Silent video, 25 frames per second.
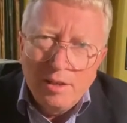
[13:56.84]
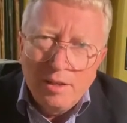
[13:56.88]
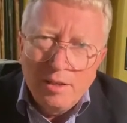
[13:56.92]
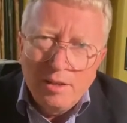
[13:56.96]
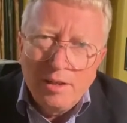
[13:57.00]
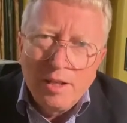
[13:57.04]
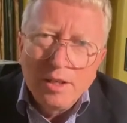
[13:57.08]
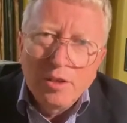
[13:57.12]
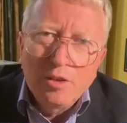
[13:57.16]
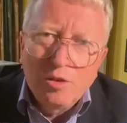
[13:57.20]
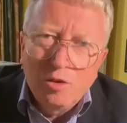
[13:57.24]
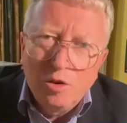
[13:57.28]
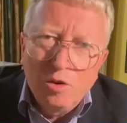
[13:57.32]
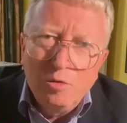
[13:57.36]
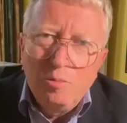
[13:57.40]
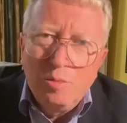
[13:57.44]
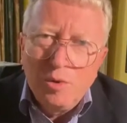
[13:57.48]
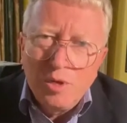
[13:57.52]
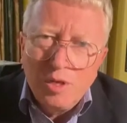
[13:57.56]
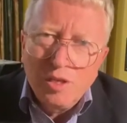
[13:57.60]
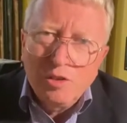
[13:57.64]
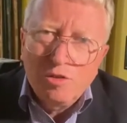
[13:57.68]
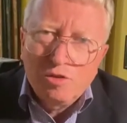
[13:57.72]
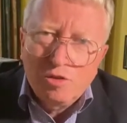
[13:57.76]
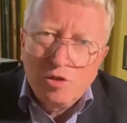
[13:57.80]
that could
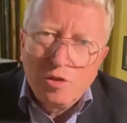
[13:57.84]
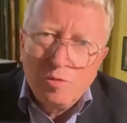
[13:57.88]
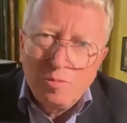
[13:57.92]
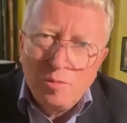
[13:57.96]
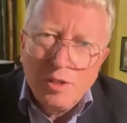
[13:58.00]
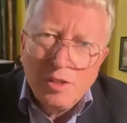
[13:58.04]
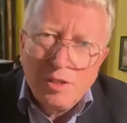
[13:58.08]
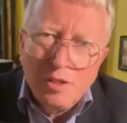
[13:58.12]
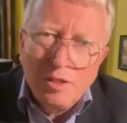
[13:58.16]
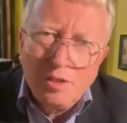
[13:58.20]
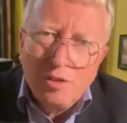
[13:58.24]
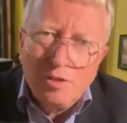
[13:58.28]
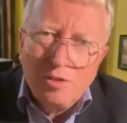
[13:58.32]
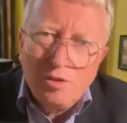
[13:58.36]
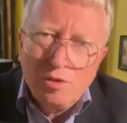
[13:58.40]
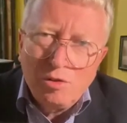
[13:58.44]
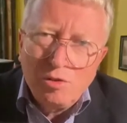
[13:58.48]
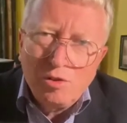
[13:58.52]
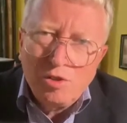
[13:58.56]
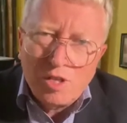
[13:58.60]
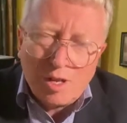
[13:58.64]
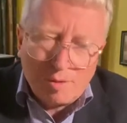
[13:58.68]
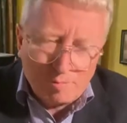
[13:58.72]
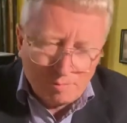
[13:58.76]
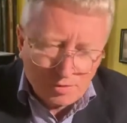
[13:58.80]
be attributed to
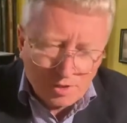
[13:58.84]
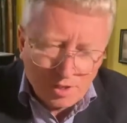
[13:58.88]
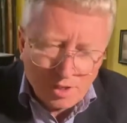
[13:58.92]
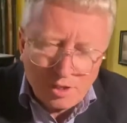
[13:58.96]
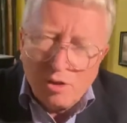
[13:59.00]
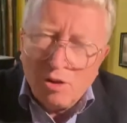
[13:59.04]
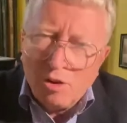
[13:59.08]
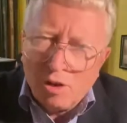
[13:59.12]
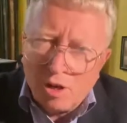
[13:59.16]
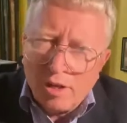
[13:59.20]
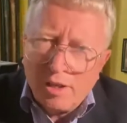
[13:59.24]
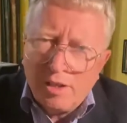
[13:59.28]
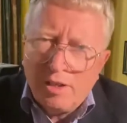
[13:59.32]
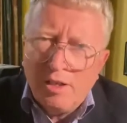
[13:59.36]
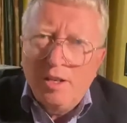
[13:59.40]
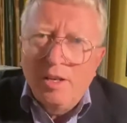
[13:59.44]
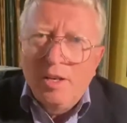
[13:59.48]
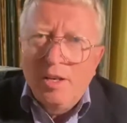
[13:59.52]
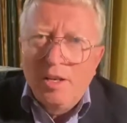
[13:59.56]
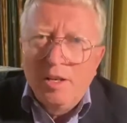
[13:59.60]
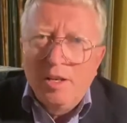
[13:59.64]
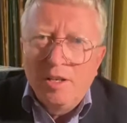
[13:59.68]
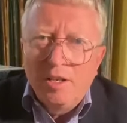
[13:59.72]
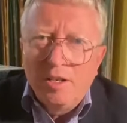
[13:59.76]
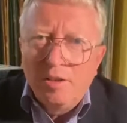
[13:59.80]
something like
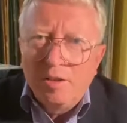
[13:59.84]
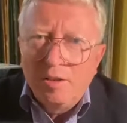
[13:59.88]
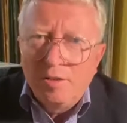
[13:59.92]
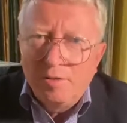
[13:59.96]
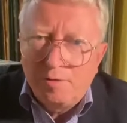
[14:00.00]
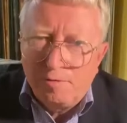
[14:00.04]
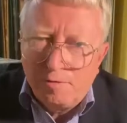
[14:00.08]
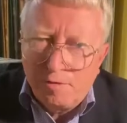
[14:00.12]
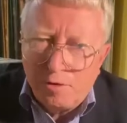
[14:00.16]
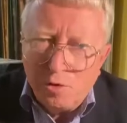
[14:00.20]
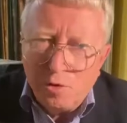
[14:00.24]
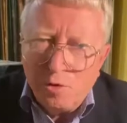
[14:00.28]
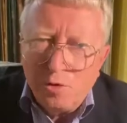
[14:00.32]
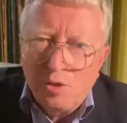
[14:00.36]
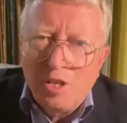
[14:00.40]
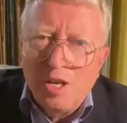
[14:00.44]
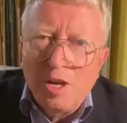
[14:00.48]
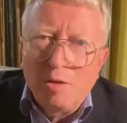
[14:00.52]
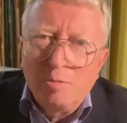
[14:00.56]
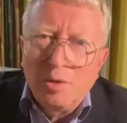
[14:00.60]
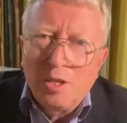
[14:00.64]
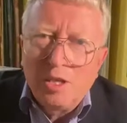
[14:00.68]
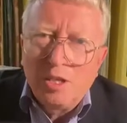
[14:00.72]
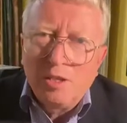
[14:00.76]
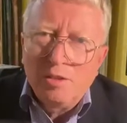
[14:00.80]
food
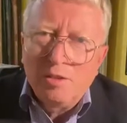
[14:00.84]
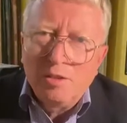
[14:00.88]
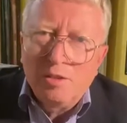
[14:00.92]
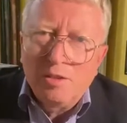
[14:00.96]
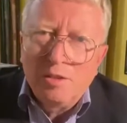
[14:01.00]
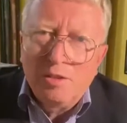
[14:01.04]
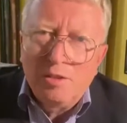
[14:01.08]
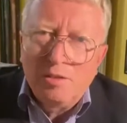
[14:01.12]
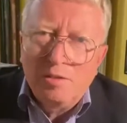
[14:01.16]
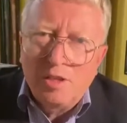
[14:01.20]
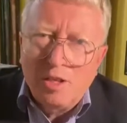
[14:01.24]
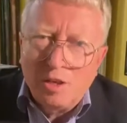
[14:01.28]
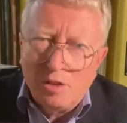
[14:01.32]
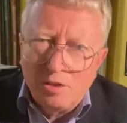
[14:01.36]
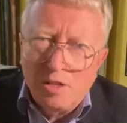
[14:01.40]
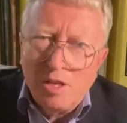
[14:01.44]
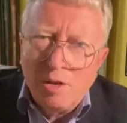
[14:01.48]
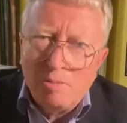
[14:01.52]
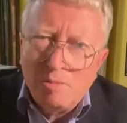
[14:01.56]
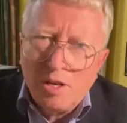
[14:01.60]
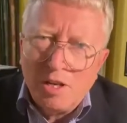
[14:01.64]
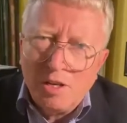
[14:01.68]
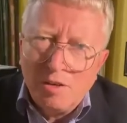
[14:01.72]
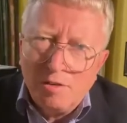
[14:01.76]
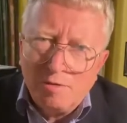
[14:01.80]
coming into the
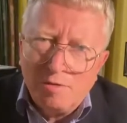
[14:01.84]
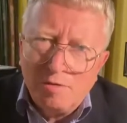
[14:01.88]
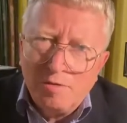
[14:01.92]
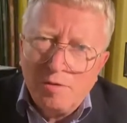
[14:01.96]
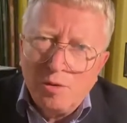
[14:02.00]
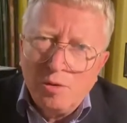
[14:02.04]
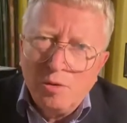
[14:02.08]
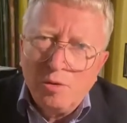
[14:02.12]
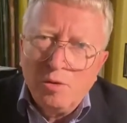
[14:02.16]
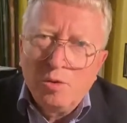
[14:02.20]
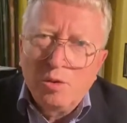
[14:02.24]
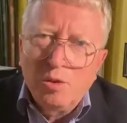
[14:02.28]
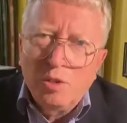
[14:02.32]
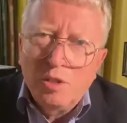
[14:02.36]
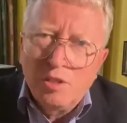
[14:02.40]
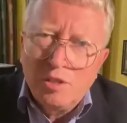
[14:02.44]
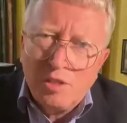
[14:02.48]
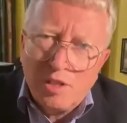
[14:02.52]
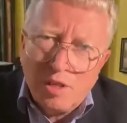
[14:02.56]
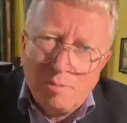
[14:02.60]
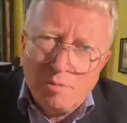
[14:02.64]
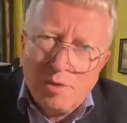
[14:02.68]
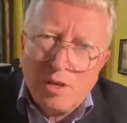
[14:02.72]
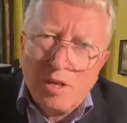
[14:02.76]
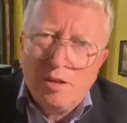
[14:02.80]
contaminated food or
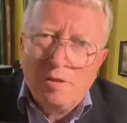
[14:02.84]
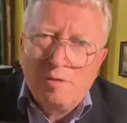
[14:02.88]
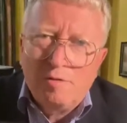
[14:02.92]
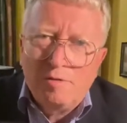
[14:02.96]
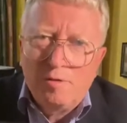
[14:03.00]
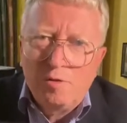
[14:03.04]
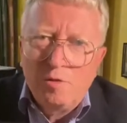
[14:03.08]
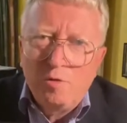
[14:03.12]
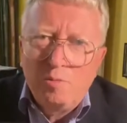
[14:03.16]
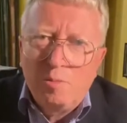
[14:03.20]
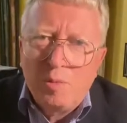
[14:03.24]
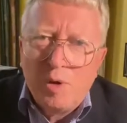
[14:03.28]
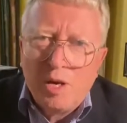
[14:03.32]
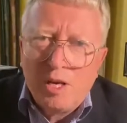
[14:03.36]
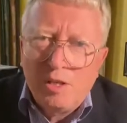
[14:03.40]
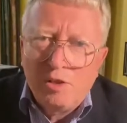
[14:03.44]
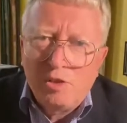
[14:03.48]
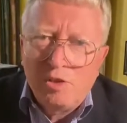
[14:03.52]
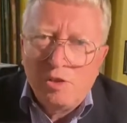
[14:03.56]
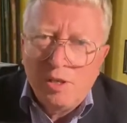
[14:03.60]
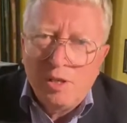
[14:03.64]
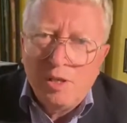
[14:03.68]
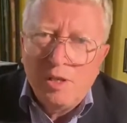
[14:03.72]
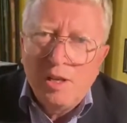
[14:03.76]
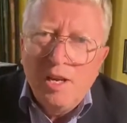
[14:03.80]
contaminated food
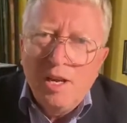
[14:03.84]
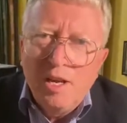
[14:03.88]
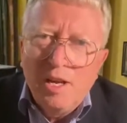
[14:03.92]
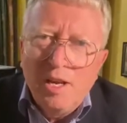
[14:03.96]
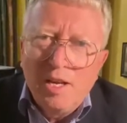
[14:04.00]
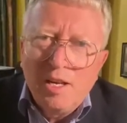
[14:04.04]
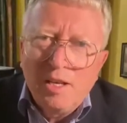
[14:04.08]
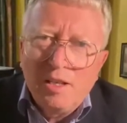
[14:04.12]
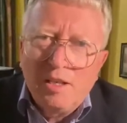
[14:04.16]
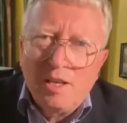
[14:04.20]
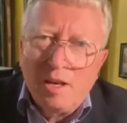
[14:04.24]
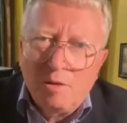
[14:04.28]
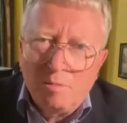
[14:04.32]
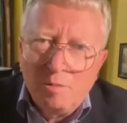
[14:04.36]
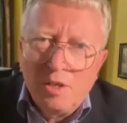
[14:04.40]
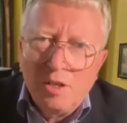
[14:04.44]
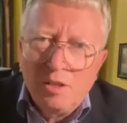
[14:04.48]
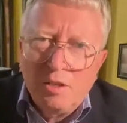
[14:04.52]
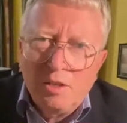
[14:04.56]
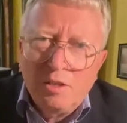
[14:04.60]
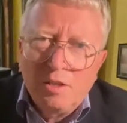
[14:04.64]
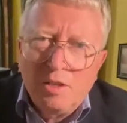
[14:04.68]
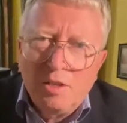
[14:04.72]
packaging coming into